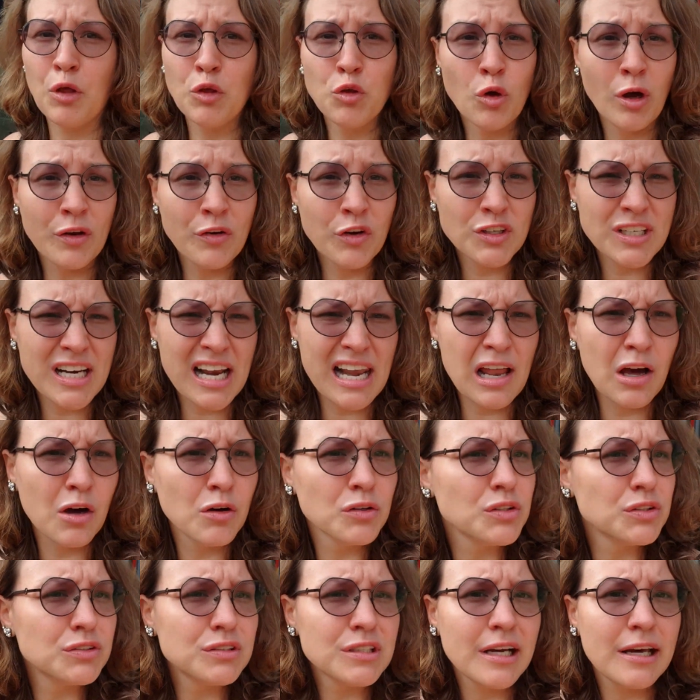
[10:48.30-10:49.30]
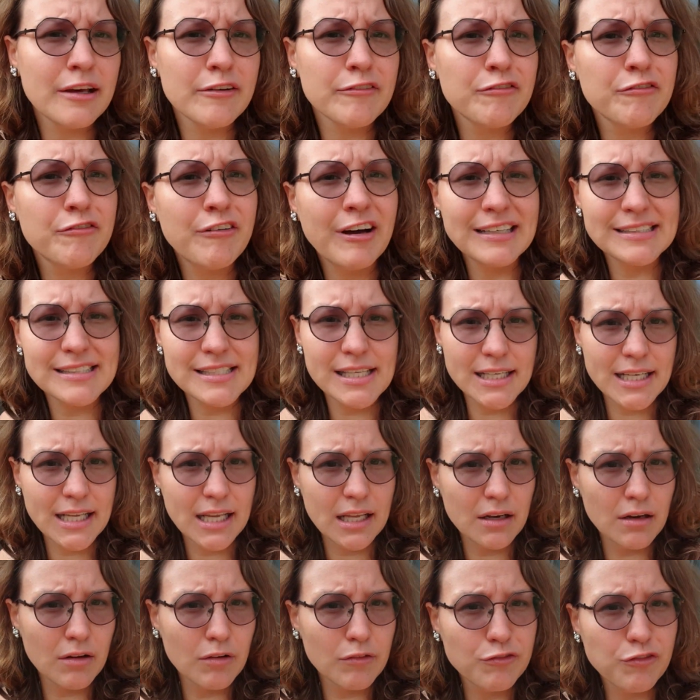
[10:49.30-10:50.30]
are not allowed to drive faster
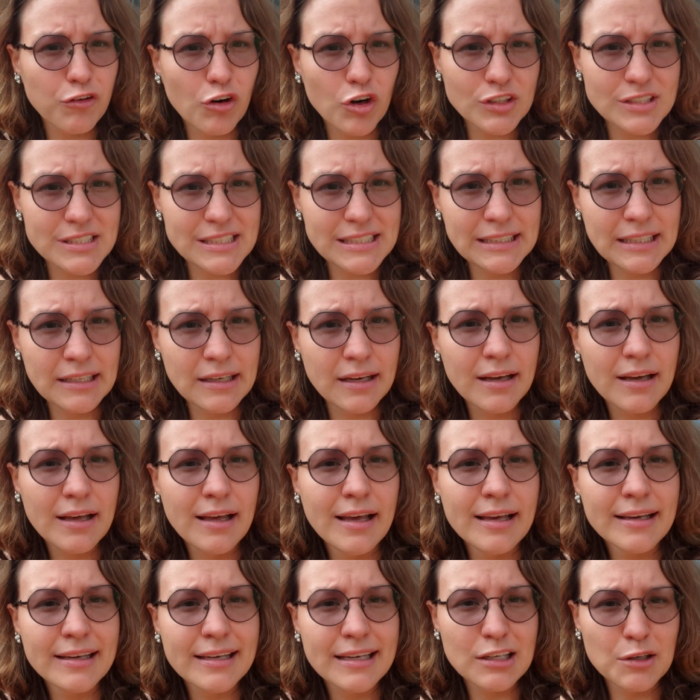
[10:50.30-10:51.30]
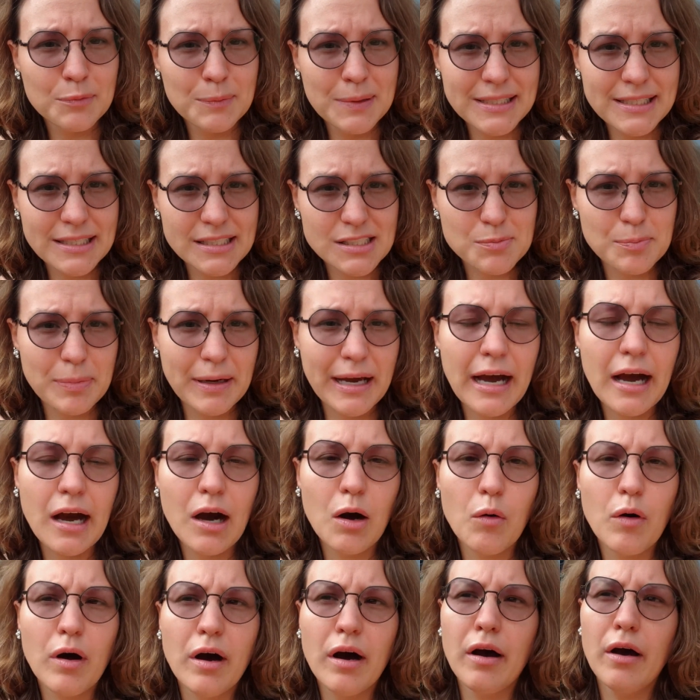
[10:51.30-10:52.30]
than 40 kilometers per
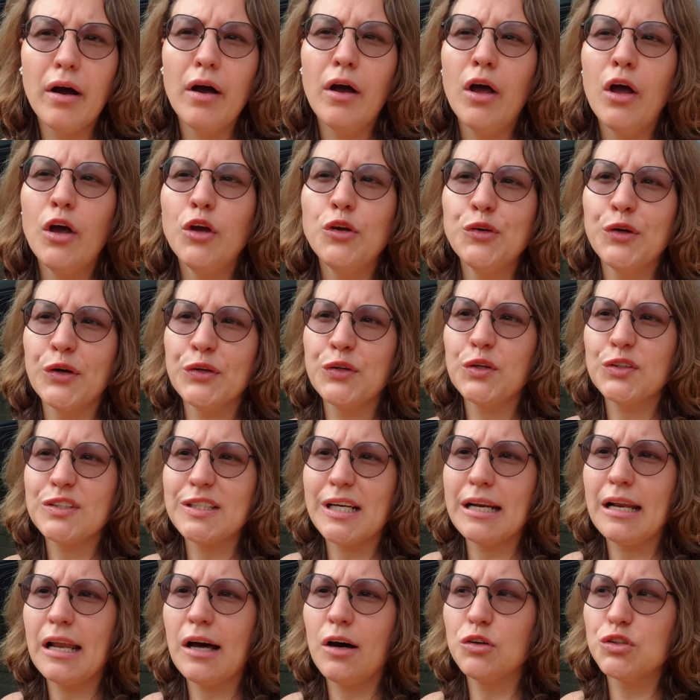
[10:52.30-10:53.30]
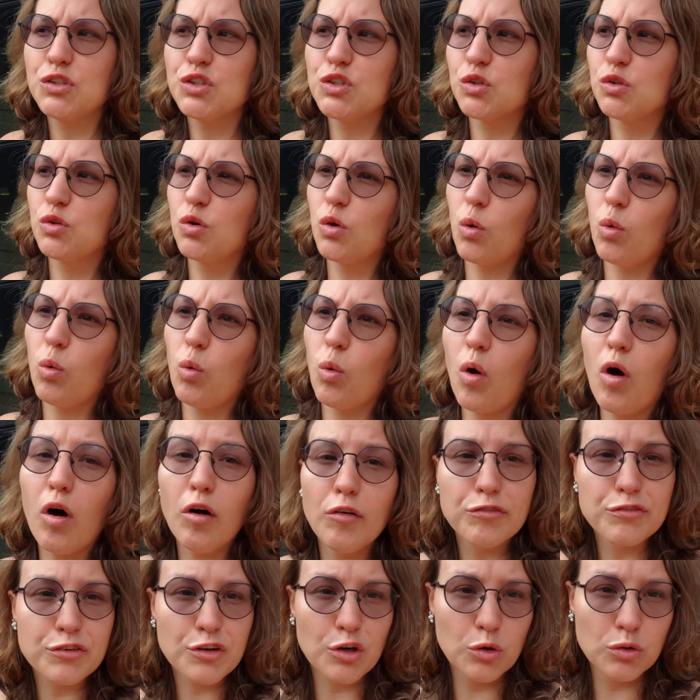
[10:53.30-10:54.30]
hour. You are not allowed to go
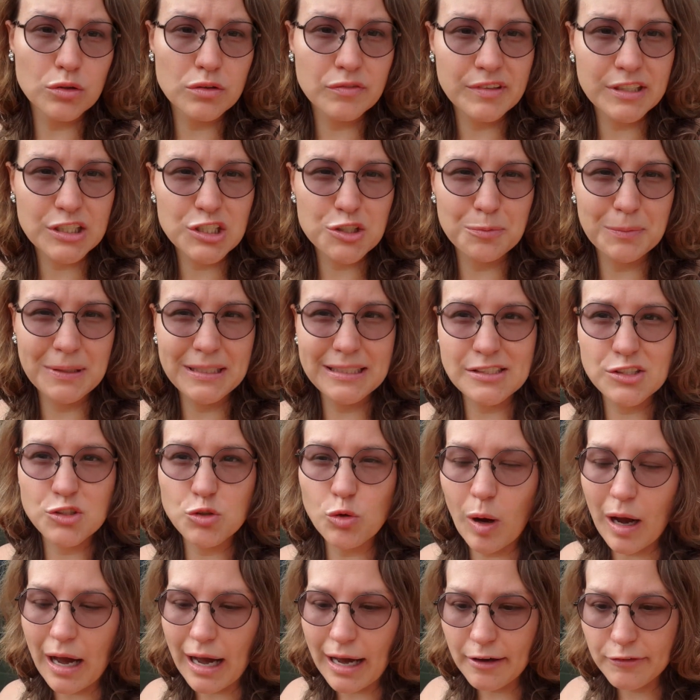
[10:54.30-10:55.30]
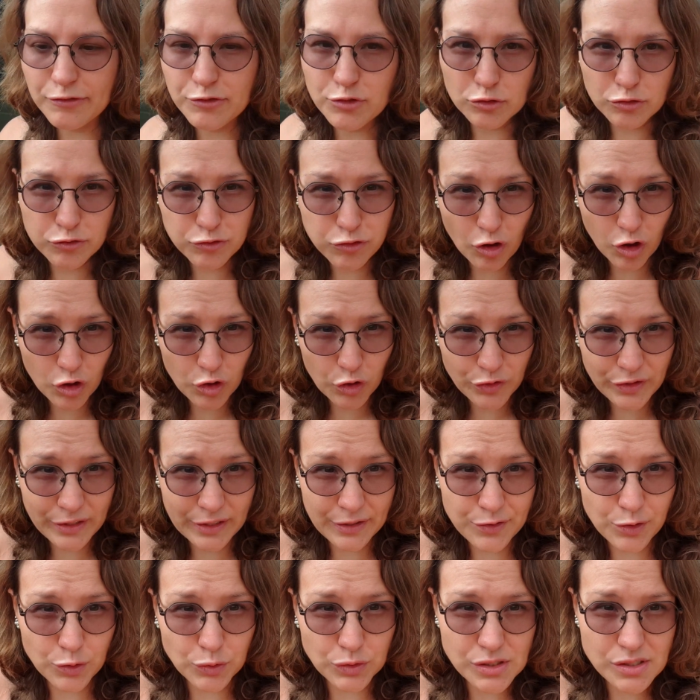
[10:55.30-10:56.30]
off-road, which means you have to follow
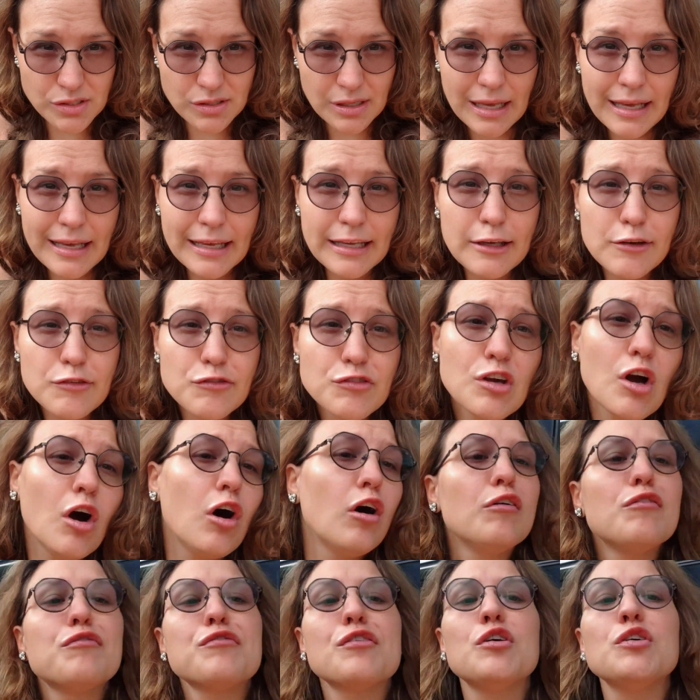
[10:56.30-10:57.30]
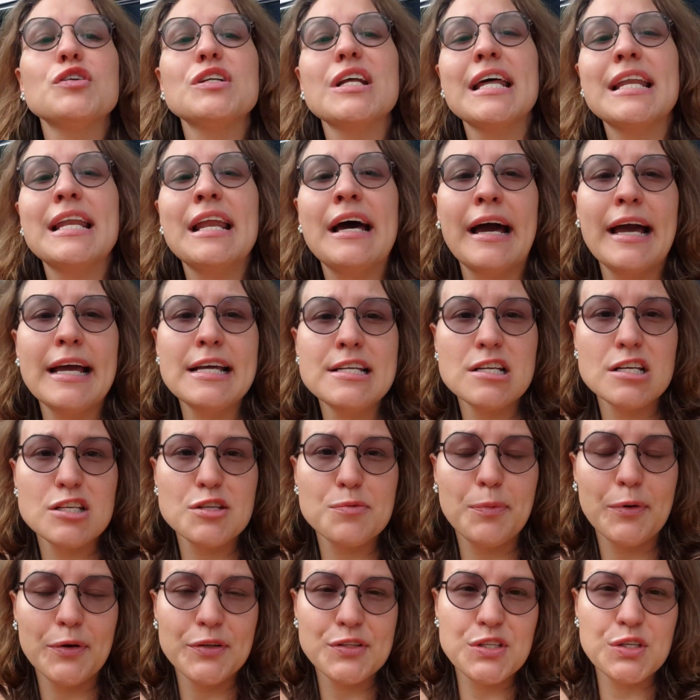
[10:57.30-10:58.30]
the roads. If you're off-road and a ranger
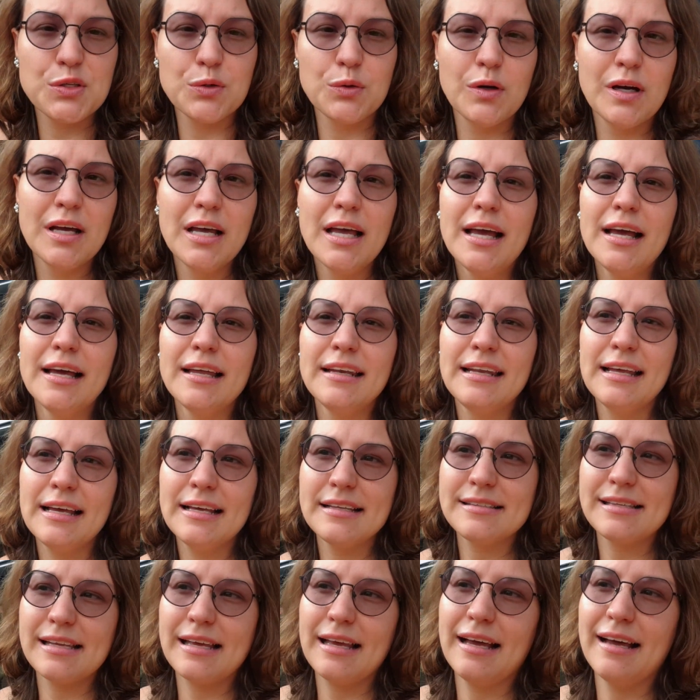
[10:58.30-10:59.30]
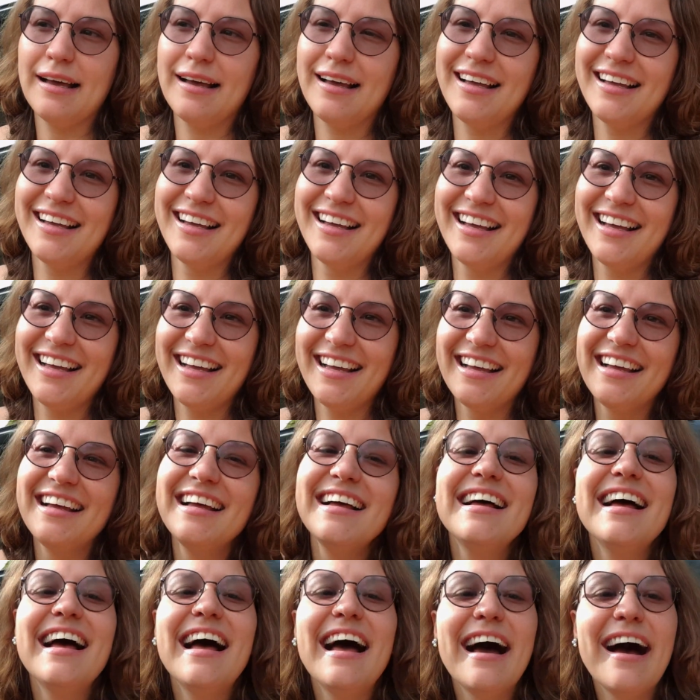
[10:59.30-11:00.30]
spots you, there's a,
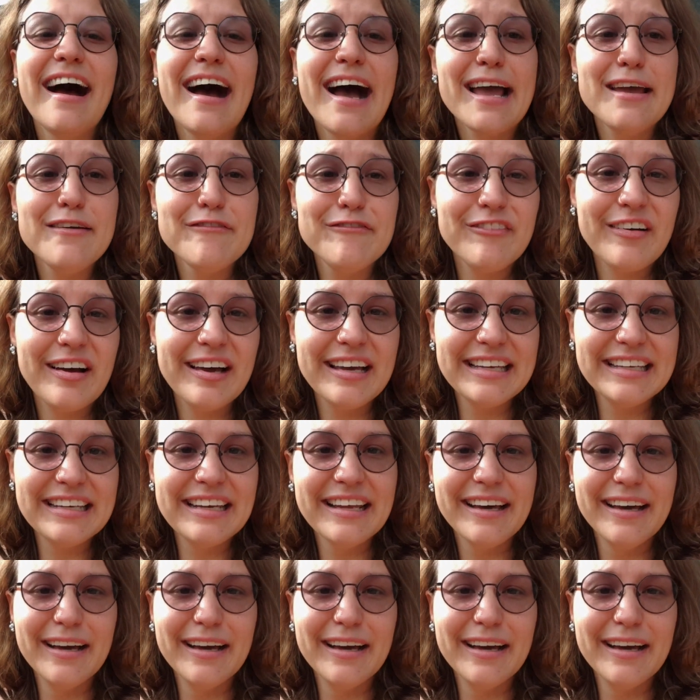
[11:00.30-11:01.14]
a high fine